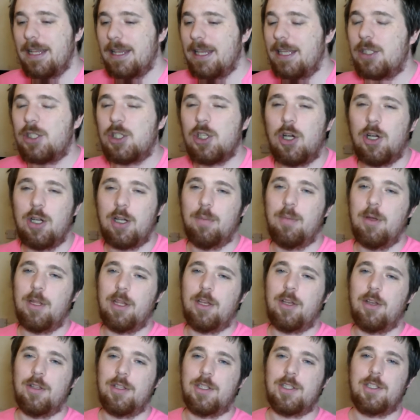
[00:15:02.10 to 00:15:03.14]
Let's talk about
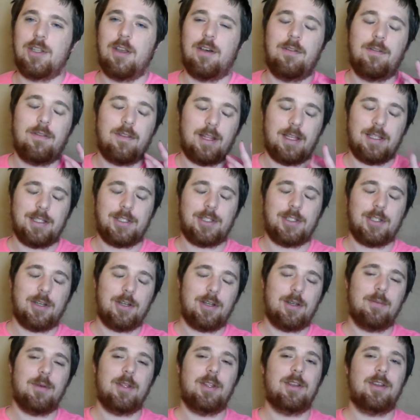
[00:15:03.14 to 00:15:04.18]
the good stuff. Let's
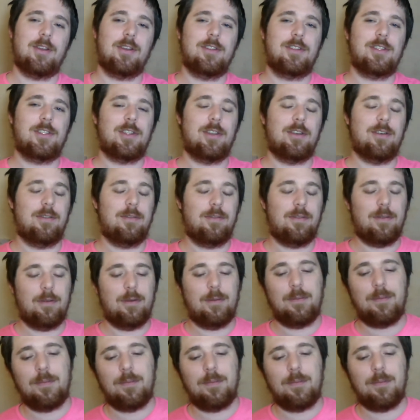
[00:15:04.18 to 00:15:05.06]
talk about the good stuff.